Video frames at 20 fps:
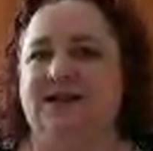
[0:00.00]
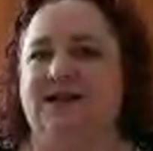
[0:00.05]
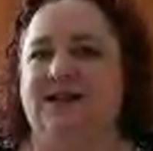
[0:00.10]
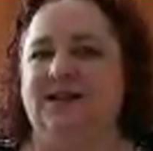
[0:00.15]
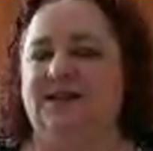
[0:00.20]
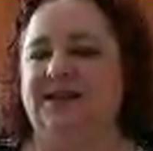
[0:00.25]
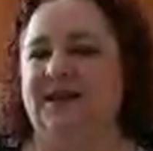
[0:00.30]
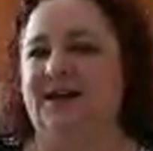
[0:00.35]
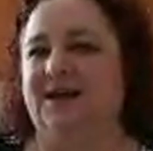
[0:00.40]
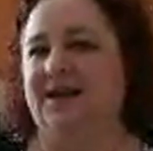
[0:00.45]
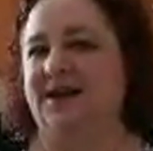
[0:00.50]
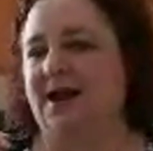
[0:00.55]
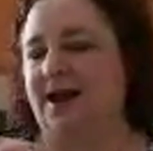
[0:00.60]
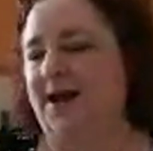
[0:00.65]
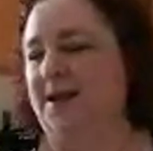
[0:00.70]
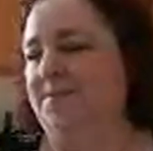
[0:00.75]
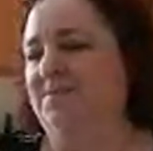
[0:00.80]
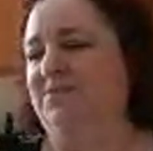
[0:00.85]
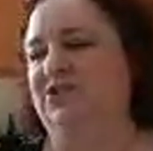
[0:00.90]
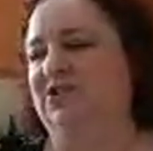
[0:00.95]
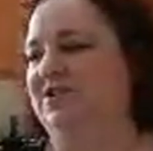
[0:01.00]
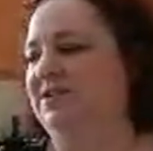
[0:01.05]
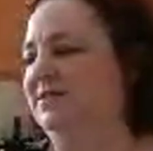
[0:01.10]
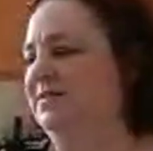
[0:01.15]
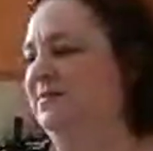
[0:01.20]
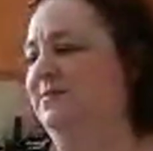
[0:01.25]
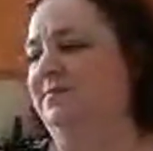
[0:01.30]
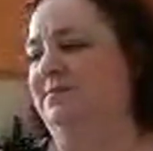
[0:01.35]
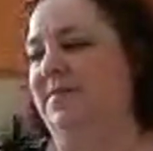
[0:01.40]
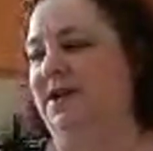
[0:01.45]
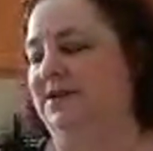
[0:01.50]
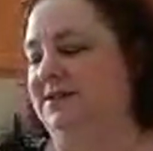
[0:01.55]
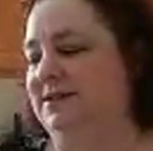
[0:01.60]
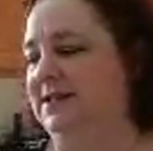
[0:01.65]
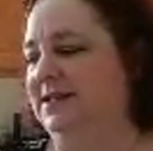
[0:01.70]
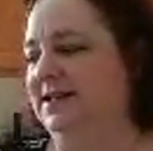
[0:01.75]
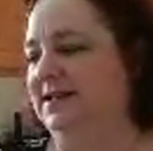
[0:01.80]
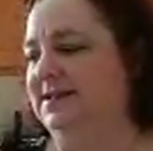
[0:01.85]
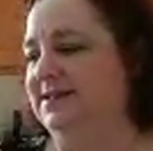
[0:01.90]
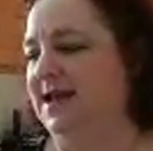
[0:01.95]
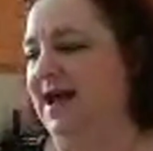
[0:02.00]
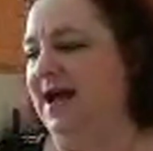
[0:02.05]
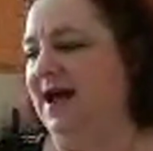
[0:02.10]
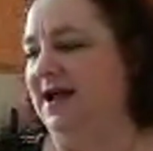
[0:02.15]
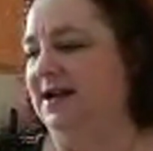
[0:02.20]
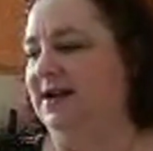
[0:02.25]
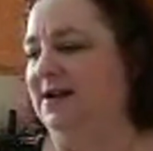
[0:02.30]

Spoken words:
that I'm just melting it down,